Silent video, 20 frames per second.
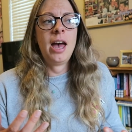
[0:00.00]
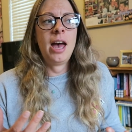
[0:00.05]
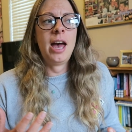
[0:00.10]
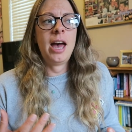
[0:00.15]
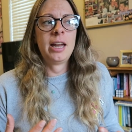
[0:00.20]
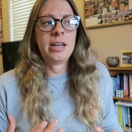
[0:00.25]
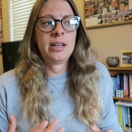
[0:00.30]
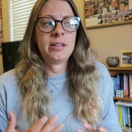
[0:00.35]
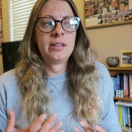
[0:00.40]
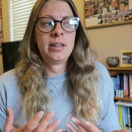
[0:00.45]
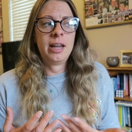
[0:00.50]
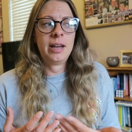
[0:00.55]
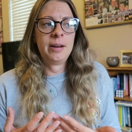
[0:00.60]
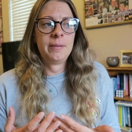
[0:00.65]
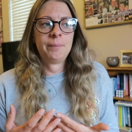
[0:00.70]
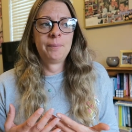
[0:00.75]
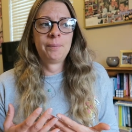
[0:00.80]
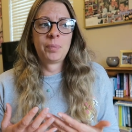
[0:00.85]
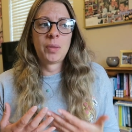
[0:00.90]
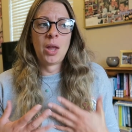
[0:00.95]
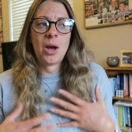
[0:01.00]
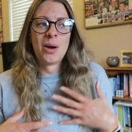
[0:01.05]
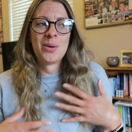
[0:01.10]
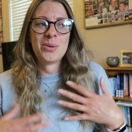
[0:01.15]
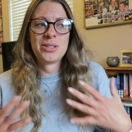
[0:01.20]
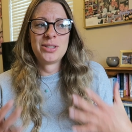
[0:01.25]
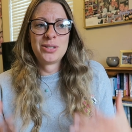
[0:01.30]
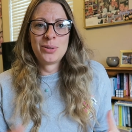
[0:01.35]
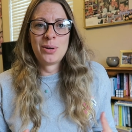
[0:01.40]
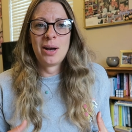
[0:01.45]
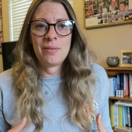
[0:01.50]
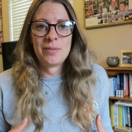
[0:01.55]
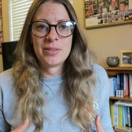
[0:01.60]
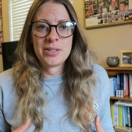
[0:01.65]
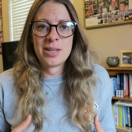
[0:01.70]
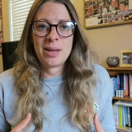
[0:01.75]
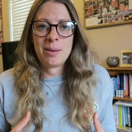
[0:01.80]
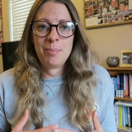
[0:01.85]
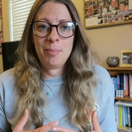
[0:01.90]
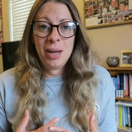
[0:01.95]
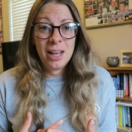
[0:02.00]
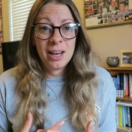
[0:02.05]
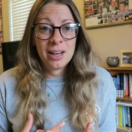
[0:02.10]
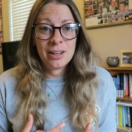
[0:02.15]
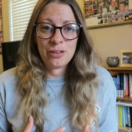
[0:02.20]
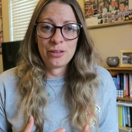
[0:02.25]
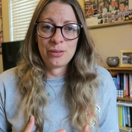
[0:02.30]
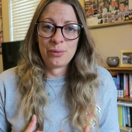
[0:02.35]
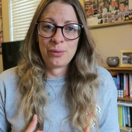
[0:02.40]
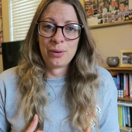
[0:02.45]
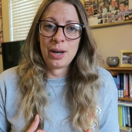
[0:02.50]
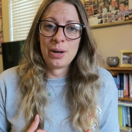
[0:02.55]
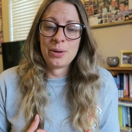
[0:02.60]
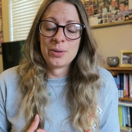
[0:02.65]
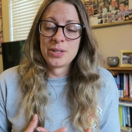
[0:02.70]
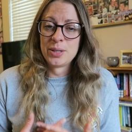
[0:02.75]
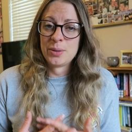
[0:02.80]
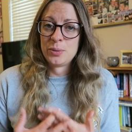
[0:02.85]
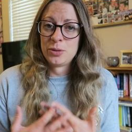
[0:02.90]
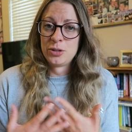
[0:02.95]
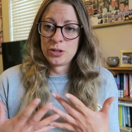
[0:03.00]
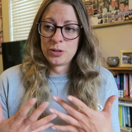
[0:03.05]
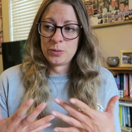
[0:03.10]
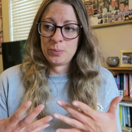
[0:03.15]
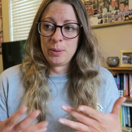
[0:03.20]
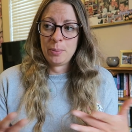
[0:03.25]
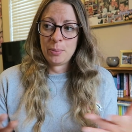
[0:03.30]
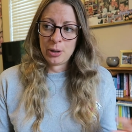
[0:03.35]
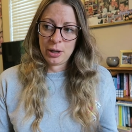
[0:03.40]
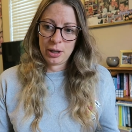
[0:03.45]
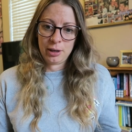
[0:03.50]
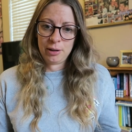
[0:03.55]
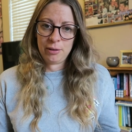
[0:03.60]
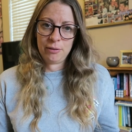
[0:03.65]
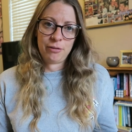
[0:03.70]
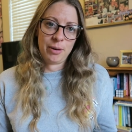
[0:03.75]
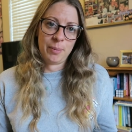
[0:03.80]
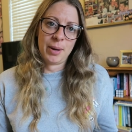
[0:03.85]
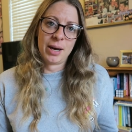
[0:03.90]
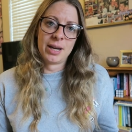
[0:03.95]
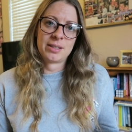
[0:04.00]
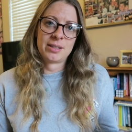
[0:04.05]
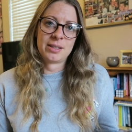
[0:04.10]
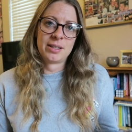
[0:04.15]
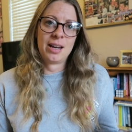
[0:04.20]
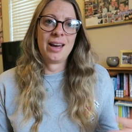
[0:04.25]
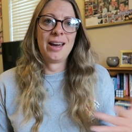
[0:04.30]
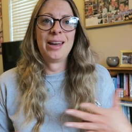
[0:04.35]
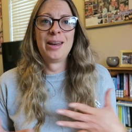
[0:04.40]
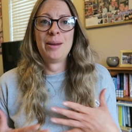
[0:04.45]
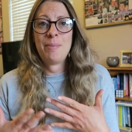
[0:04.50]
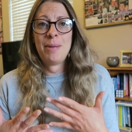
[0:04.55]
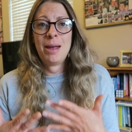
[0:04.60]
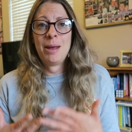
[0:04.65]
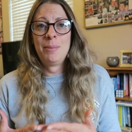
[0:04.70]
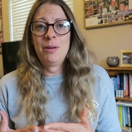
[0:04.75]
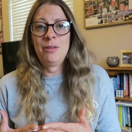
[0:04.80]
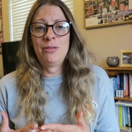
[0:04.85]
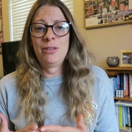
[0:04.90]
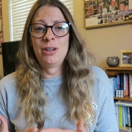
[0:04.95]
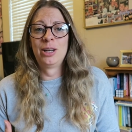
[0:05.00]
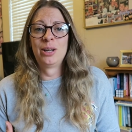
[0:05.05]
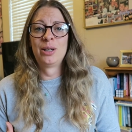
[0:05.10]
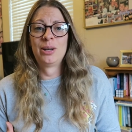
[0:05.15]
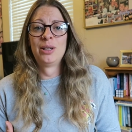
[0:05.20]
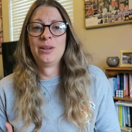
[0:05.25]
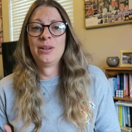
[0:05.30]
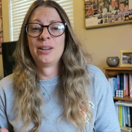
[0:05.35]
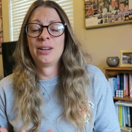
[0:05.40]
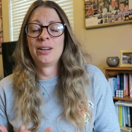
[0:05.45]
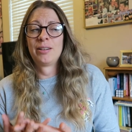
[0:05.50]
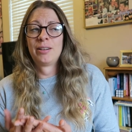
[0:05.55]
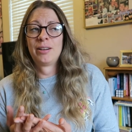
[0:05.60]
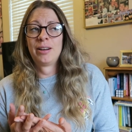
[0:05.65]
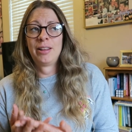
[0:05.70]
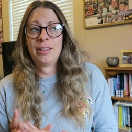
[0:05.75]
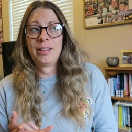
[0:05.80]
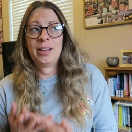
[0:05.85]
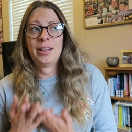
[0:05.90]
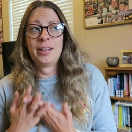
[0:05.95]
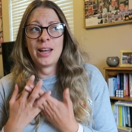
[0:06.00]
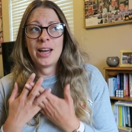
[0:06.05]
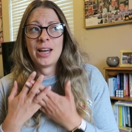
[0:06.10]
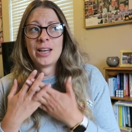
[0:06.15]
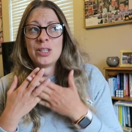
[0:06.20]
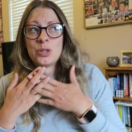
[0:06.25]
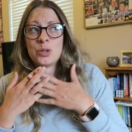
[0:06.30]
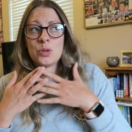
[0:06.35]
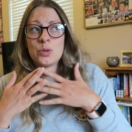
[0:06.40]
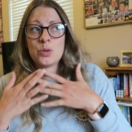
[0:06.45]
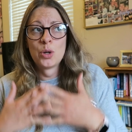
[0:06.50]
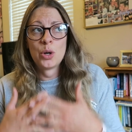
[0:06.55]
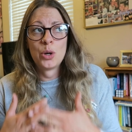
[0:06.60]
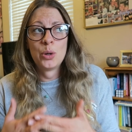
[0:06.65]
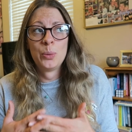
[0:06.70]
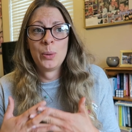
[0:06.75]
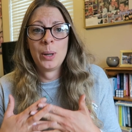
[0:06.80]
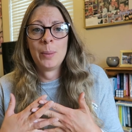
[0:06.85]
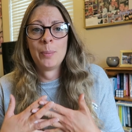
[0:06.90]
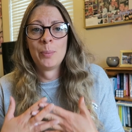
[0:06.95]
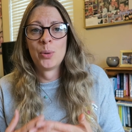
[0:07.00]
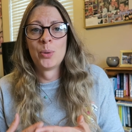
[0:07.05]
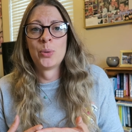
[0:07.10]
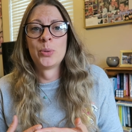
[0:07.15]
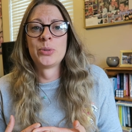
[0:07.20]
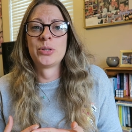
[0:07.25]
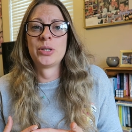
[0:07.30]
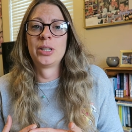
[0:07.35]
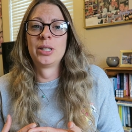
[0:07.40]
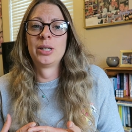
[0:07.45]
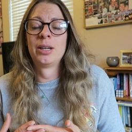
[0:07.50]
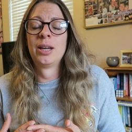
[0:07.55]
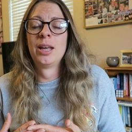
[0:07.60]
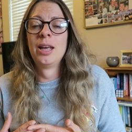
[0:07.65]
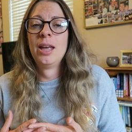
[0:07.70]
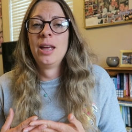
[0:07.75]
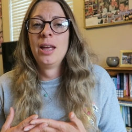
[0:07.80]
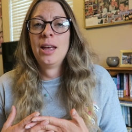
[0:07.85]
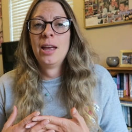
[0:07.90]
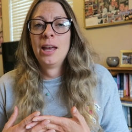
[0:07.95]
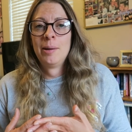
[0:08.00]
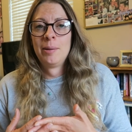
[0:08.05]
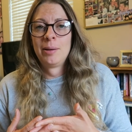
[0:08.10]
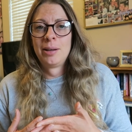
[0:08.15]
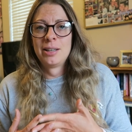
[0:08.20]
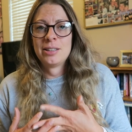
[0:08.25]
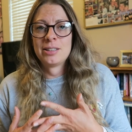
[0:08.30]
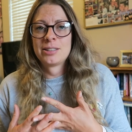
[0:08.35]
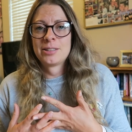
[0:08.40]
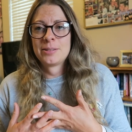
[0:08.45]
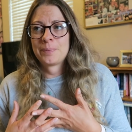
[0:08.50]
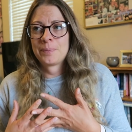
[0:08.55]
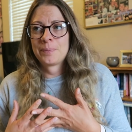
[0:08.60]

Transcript: And then I would still have the same meal as everyone else, it would just be my gluten-free pasta. And it made me feel included, and I think that is so important, because